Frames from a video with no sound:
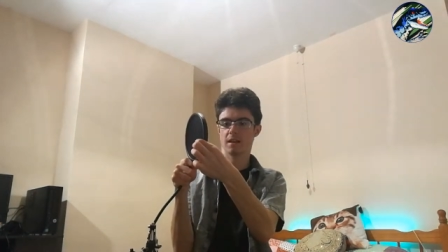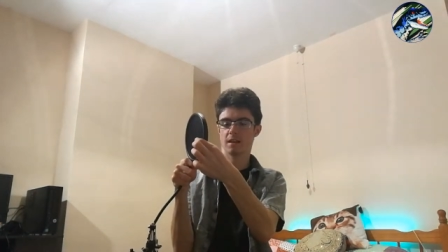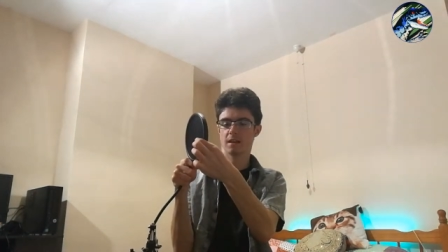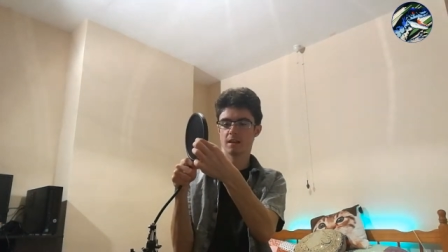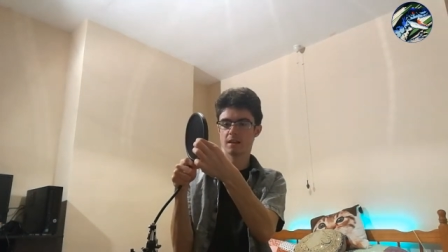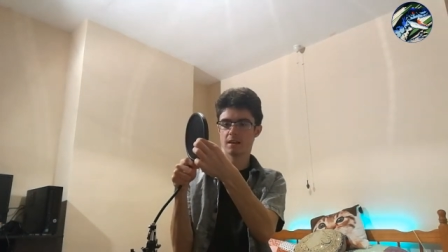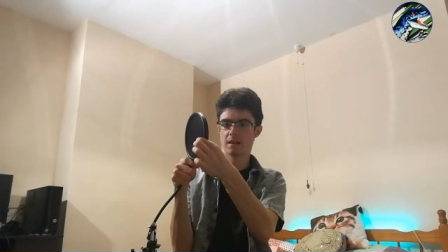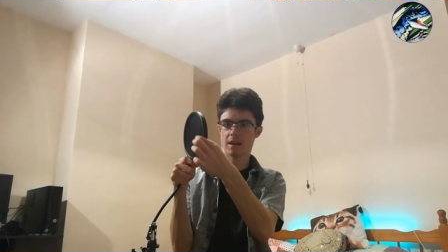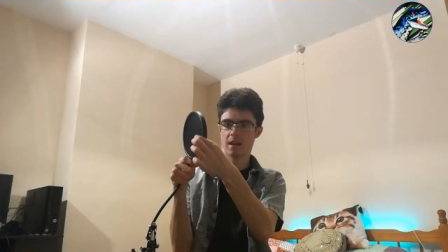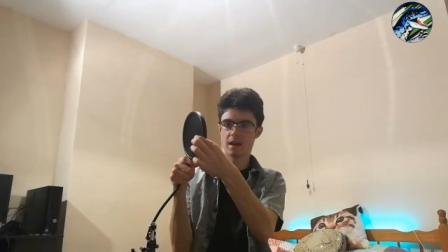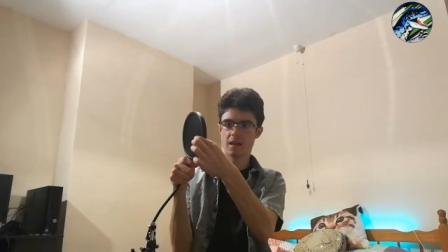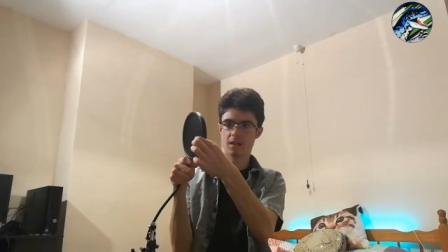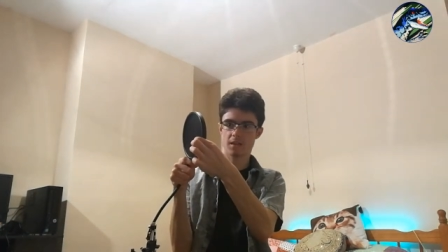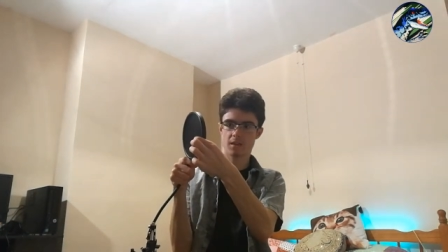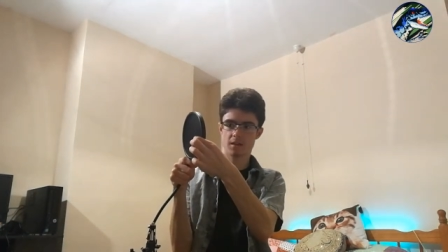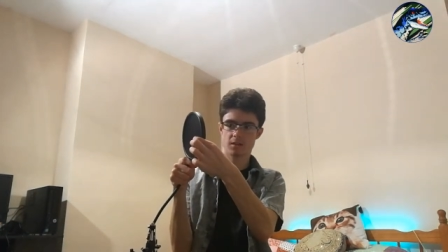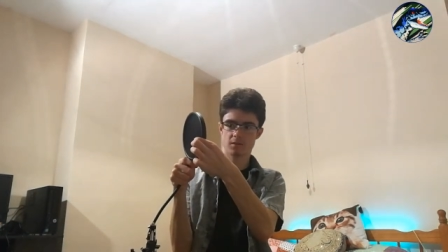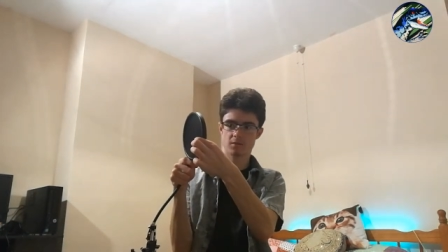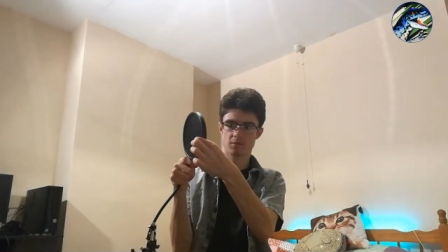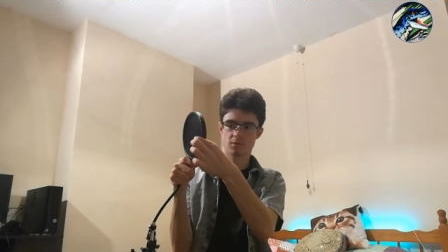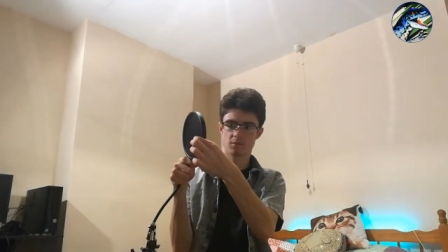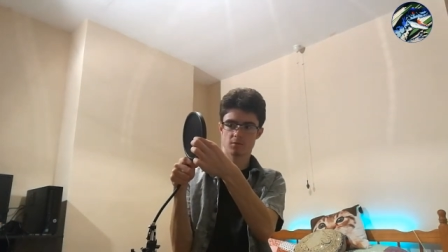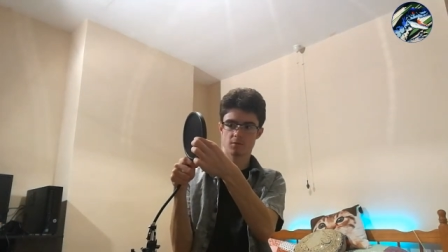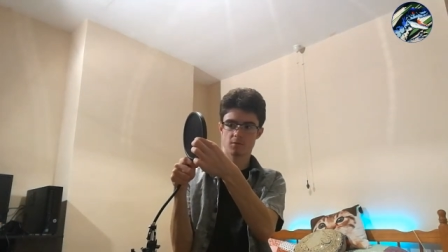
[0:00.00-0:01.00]
leather
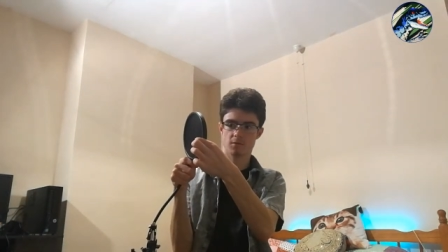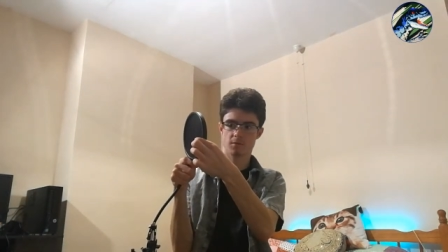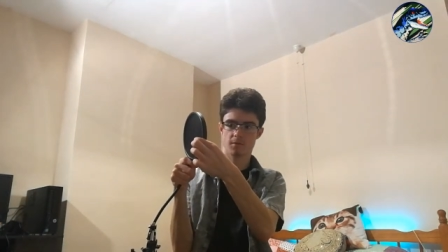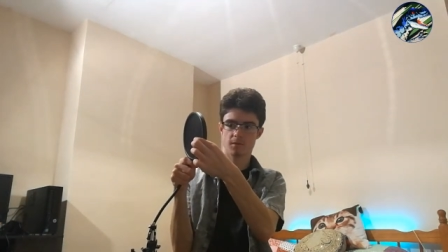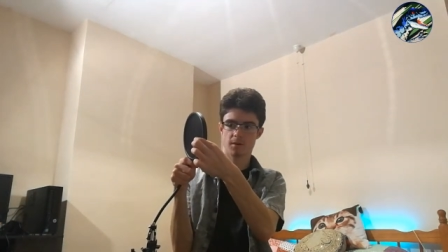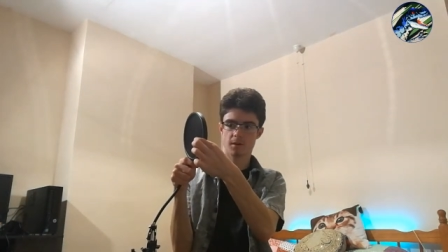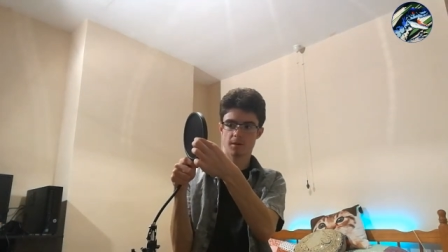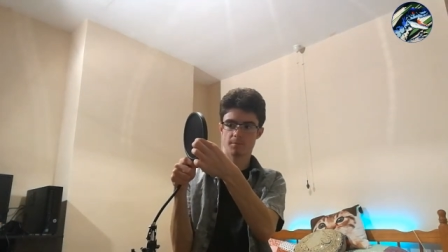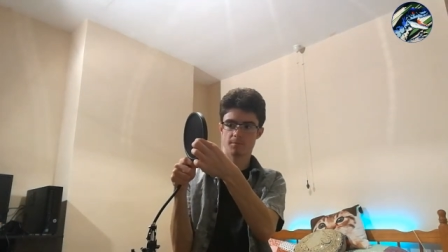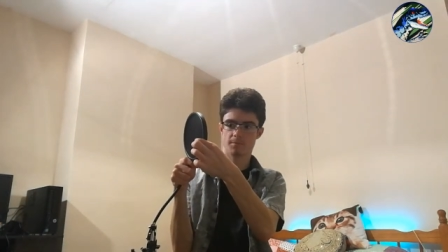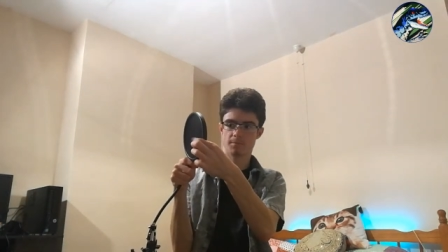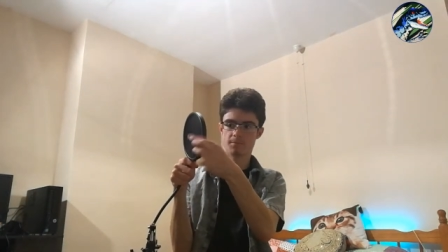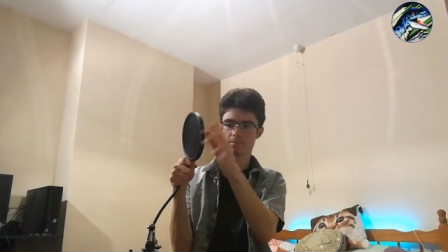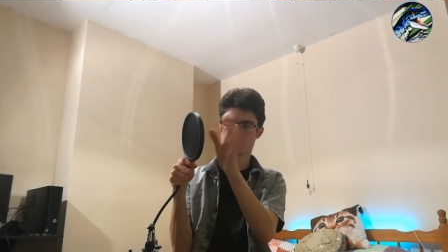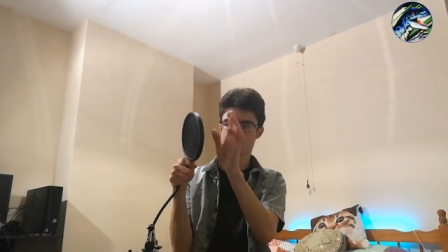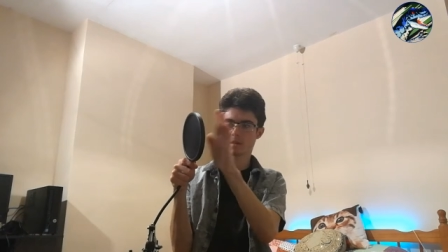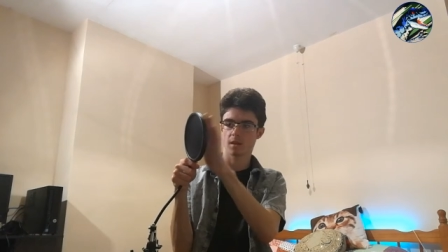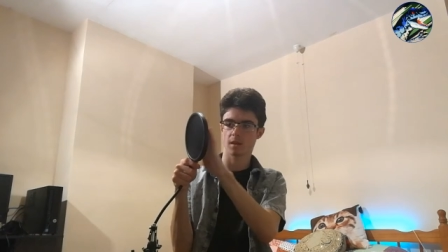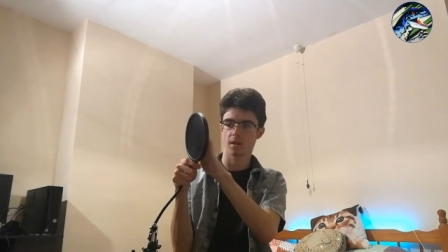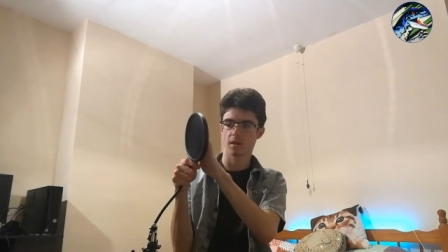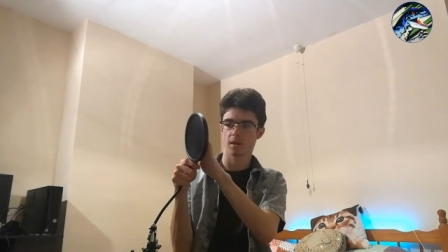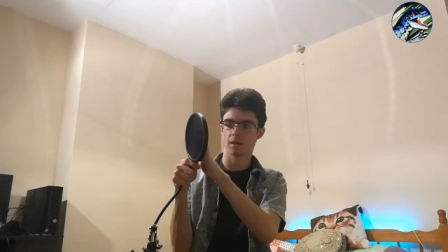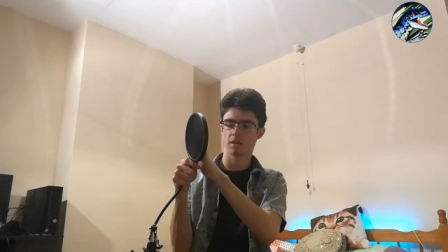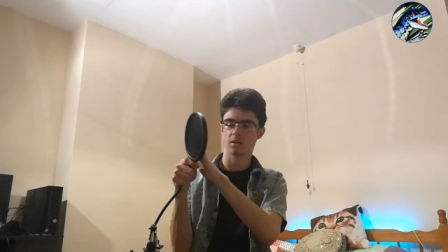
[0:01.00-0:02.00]
sort of um,
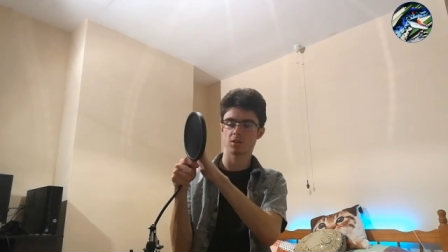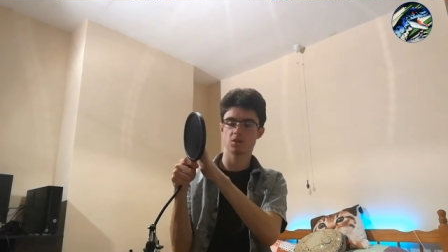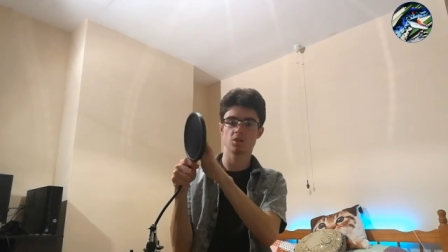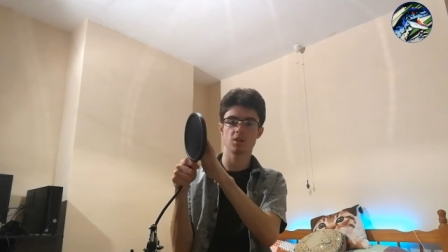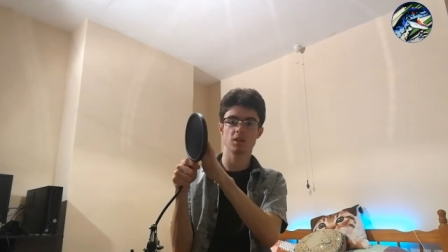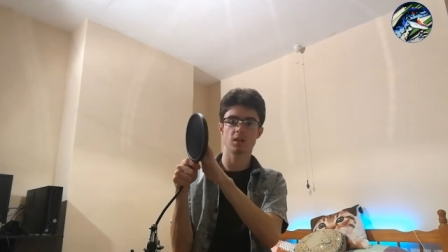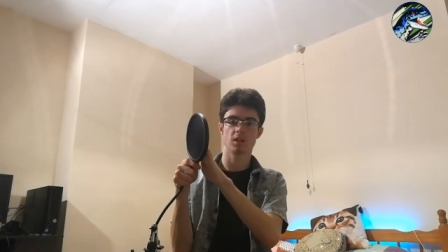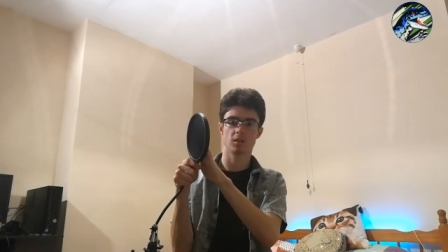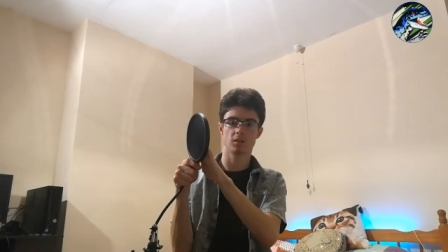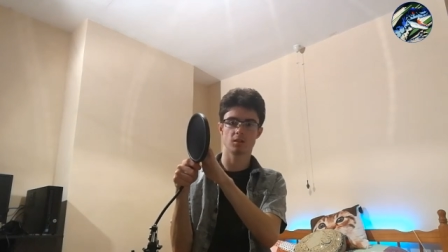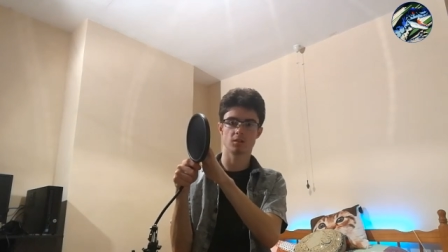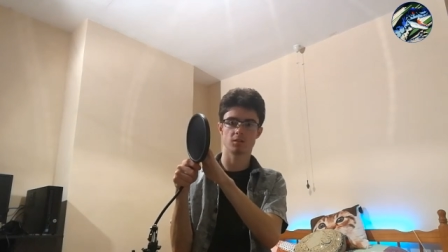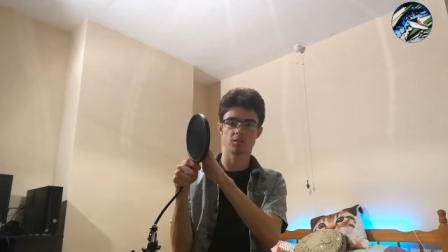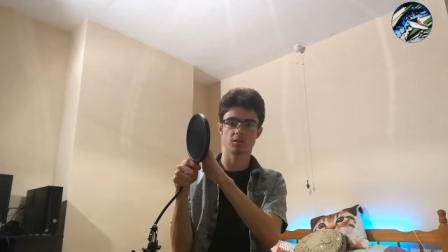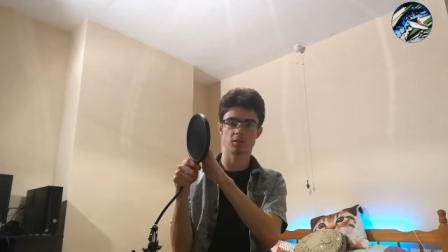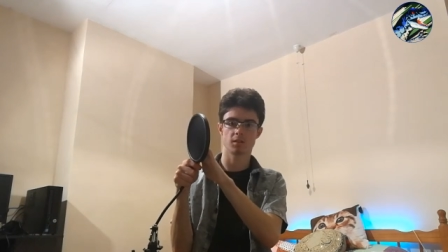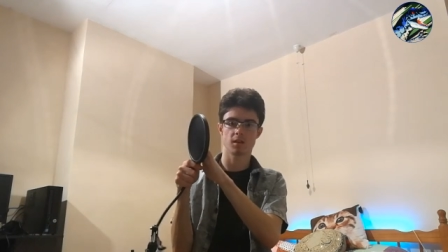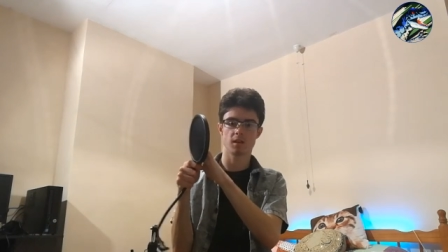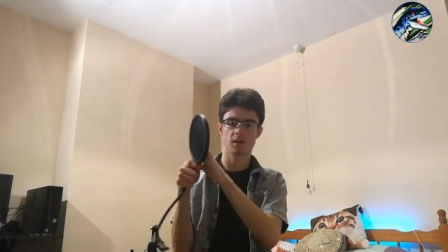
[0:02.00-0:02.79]
shield